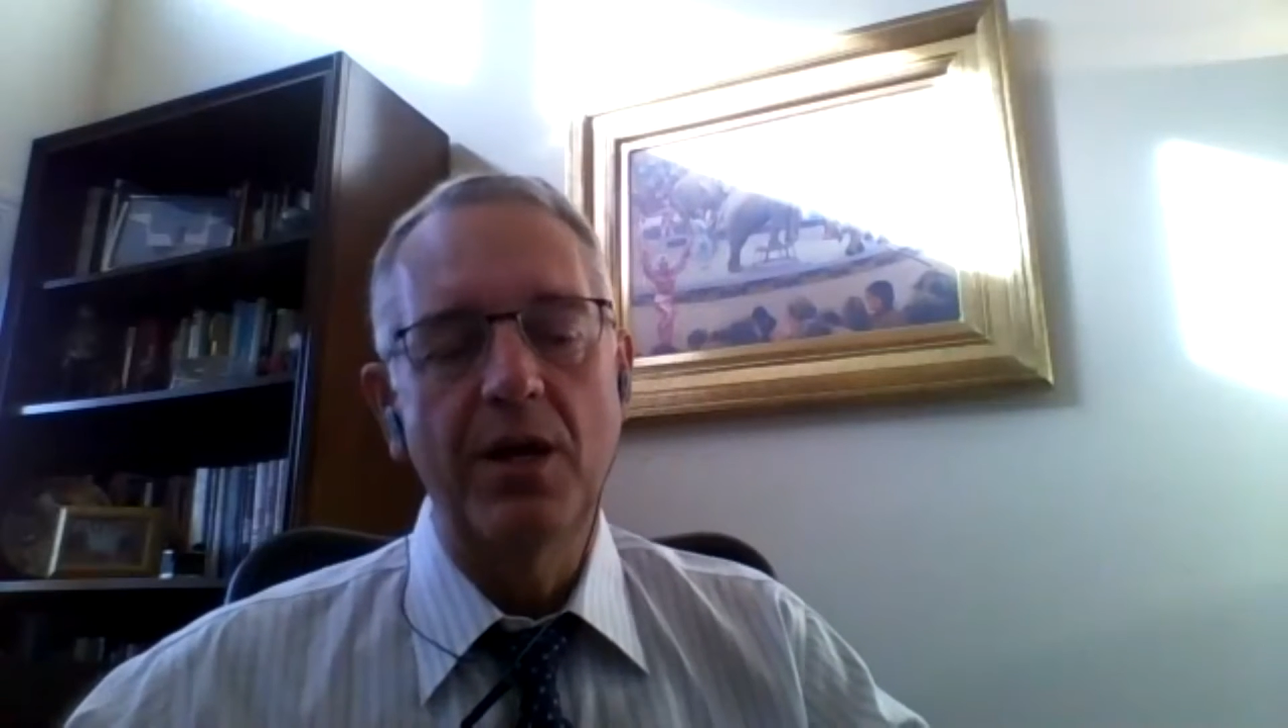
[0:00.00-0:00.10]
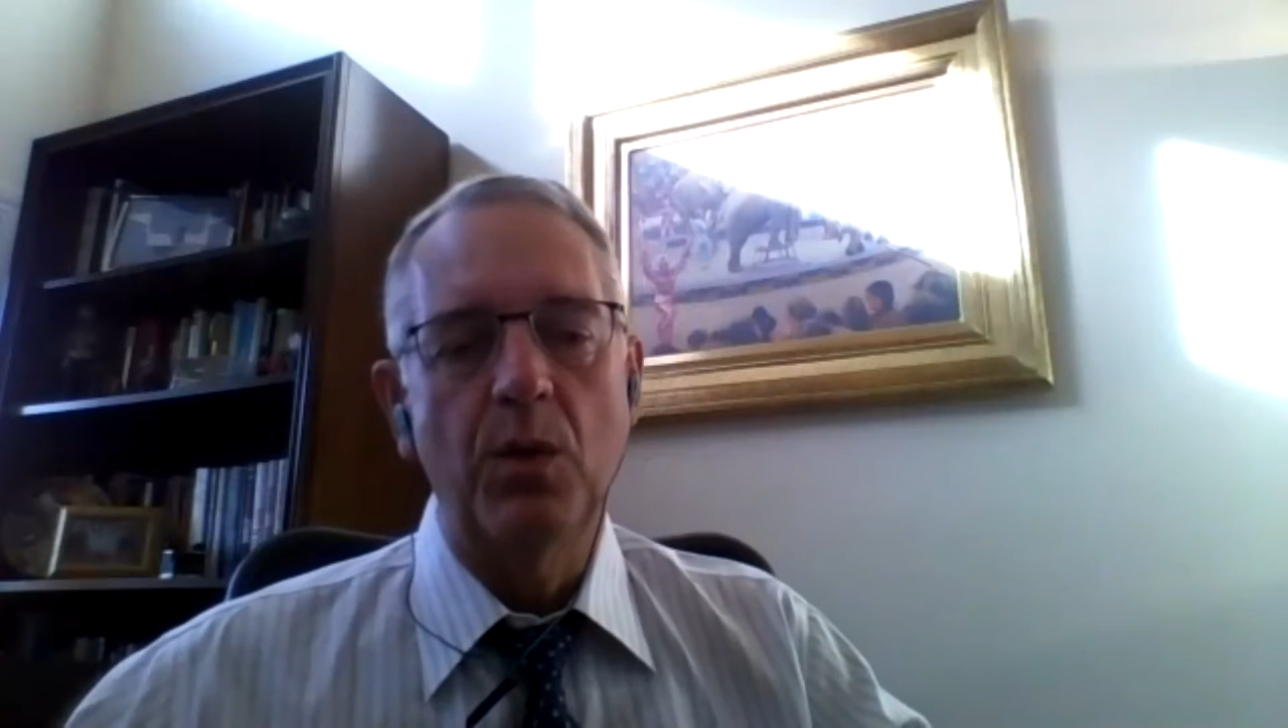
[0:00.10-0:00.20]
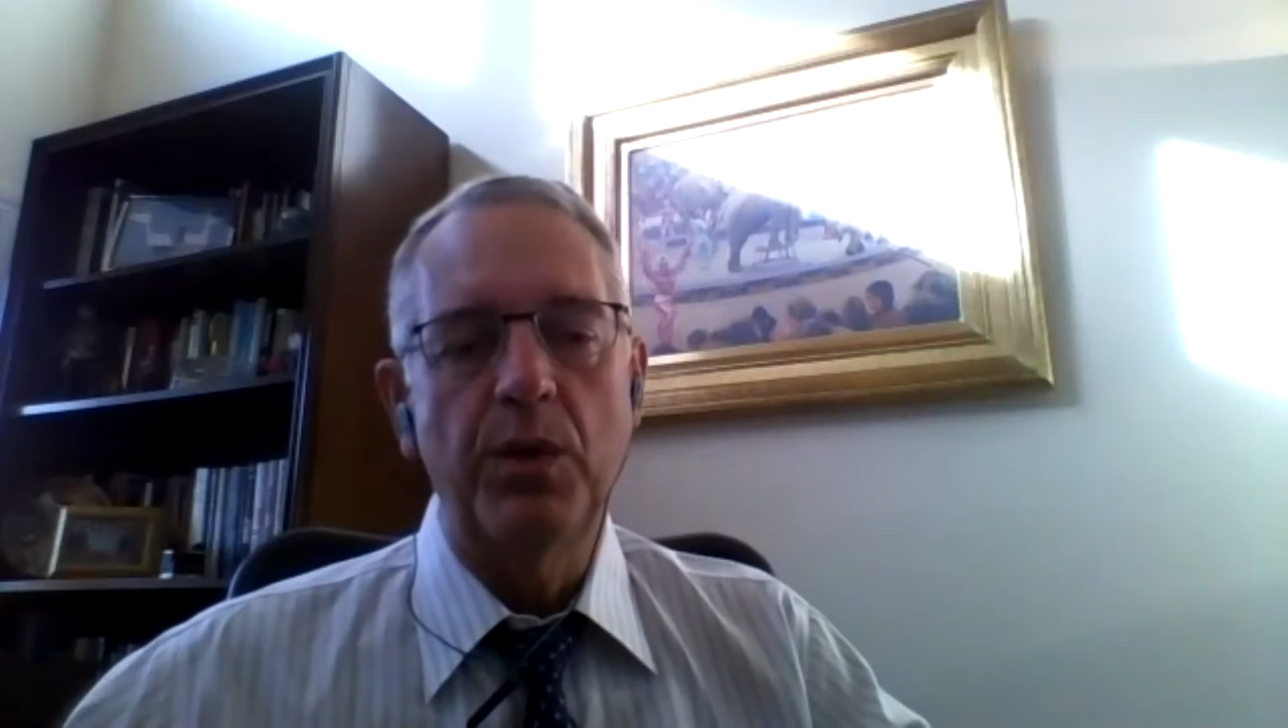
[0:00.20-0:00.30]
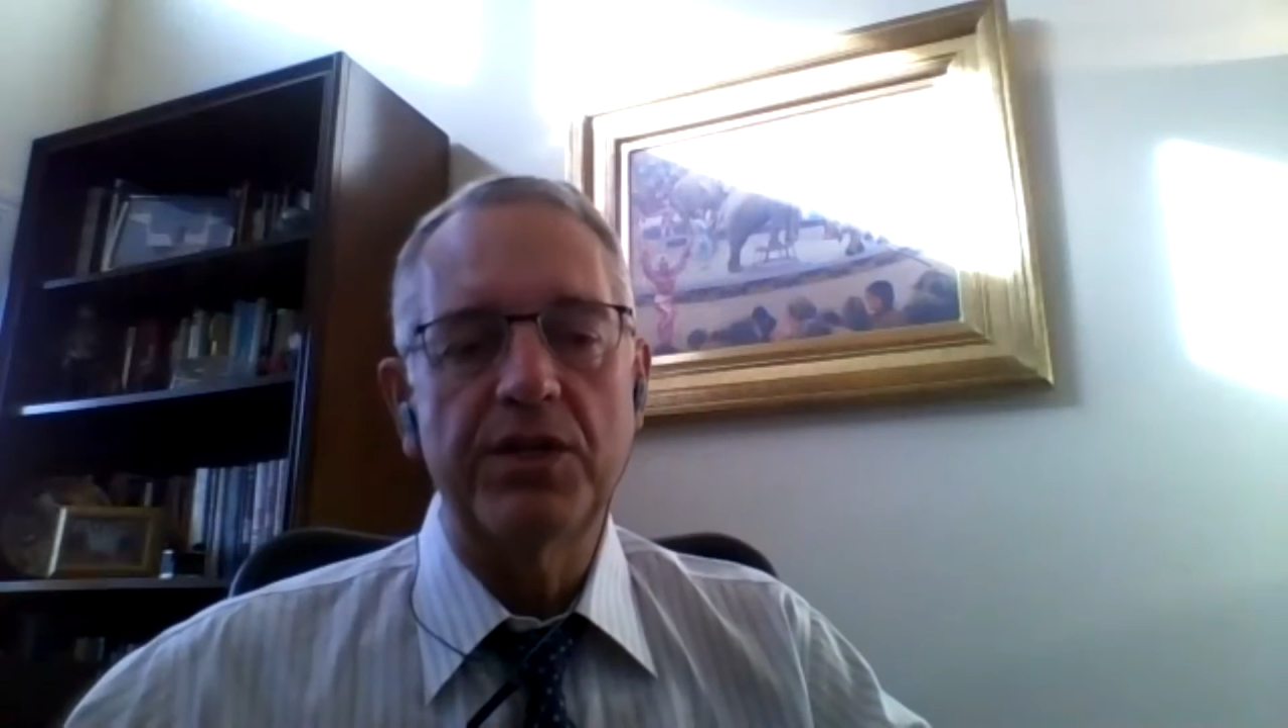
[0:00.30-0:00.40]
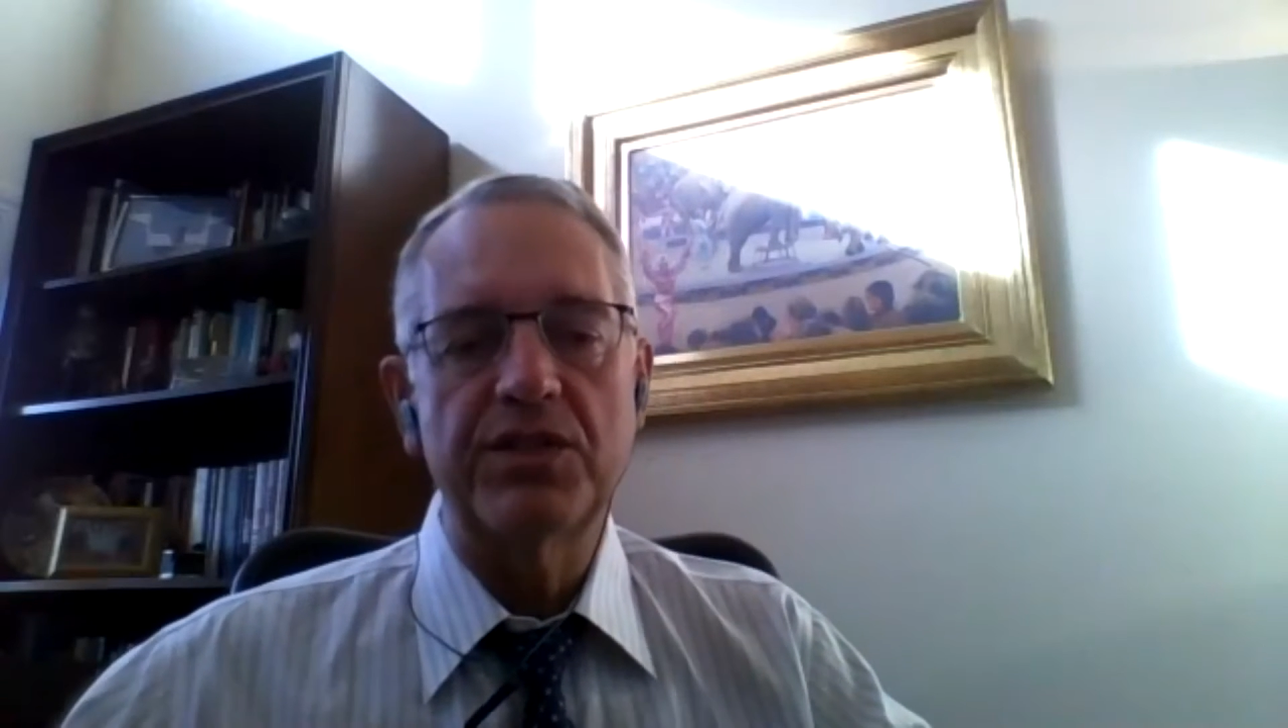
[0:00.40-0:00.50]

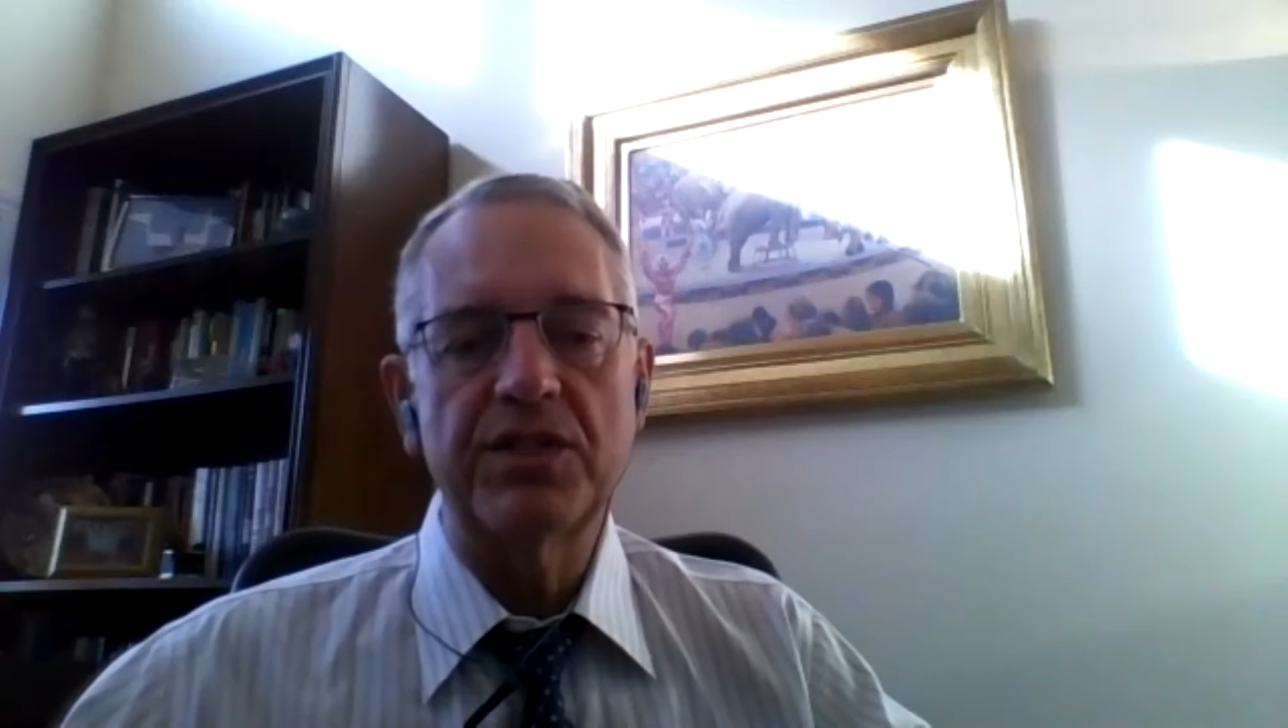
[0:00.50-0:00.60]
which